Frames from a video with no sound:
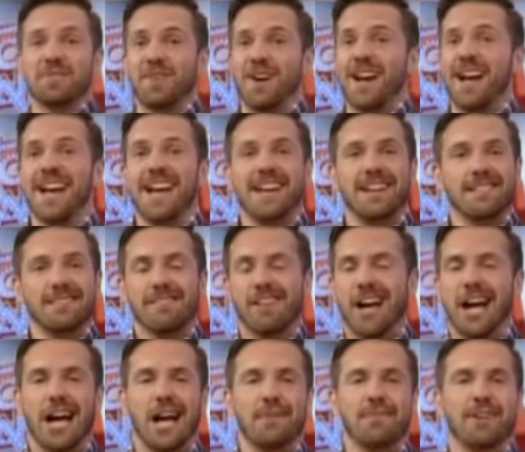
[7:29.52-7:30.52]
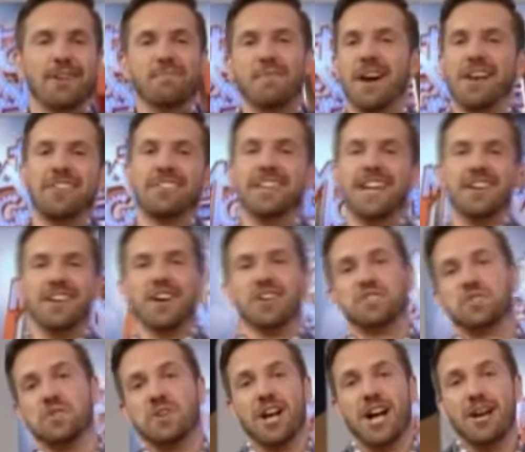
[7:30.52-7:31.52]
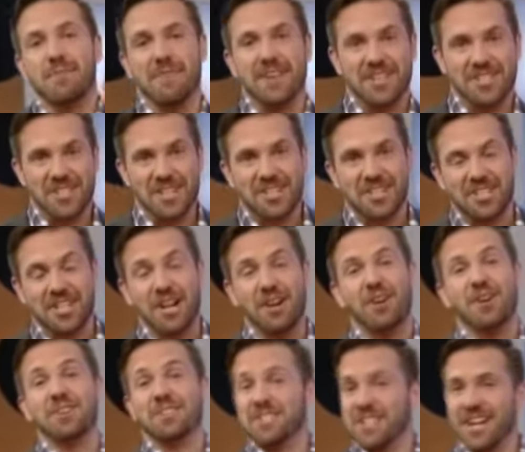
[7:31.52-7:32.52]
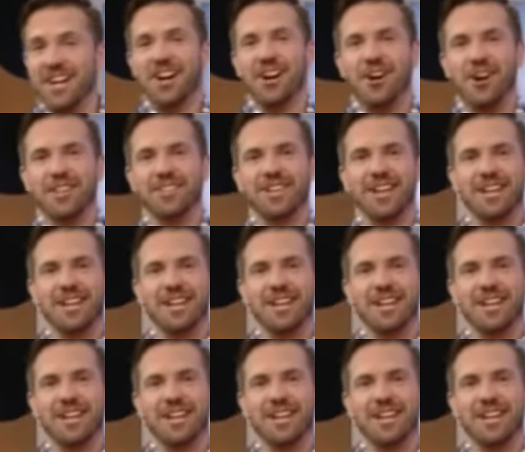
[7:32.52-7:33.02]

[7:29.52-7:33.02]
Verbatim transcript: was right. I'm a modern day Nostradamus. It's 0 0